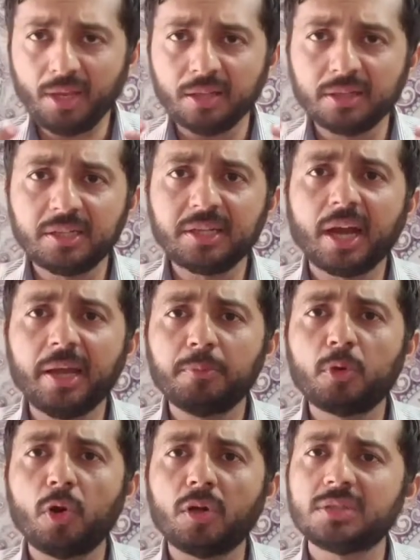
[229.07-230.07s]
the time
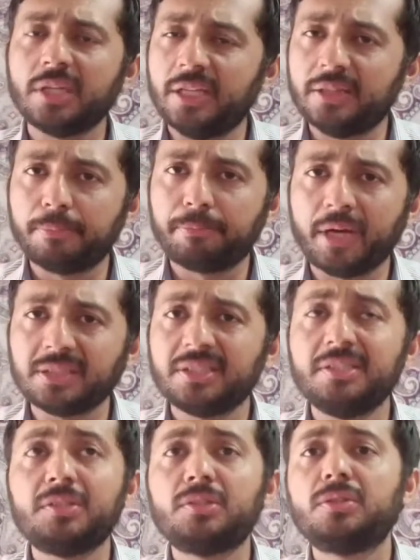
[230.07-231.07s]
clause in the
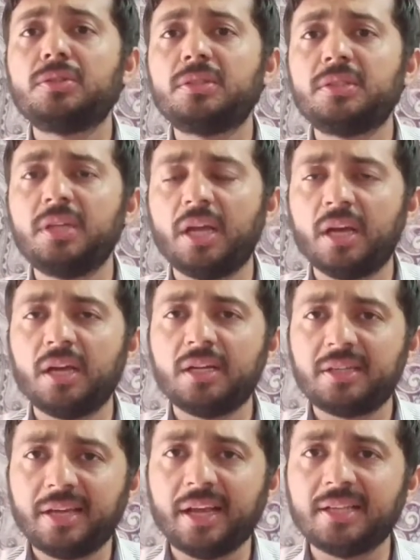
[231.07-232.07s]
present
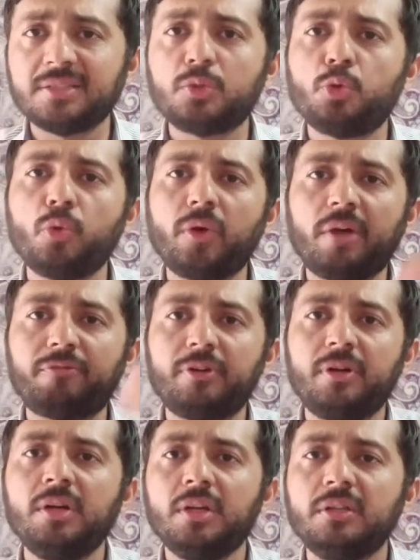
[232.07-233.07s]
tense to
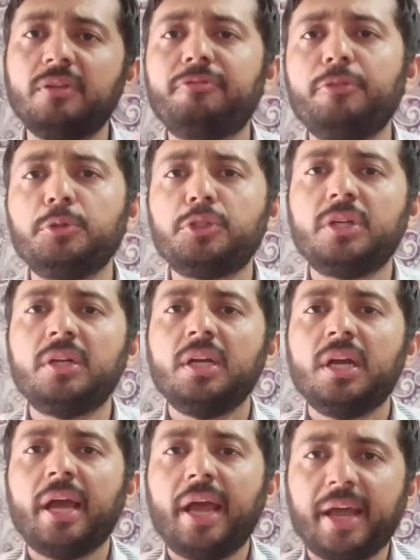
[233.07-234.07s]
refer the future
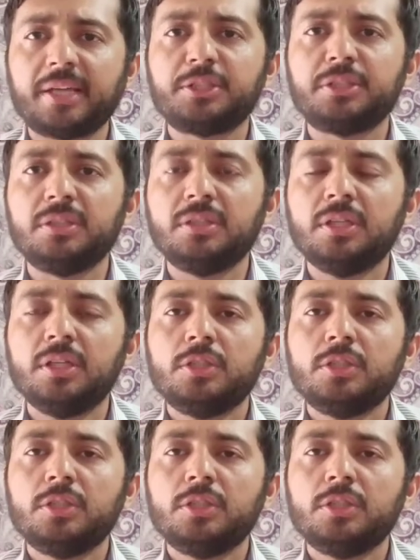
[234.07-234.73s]
action.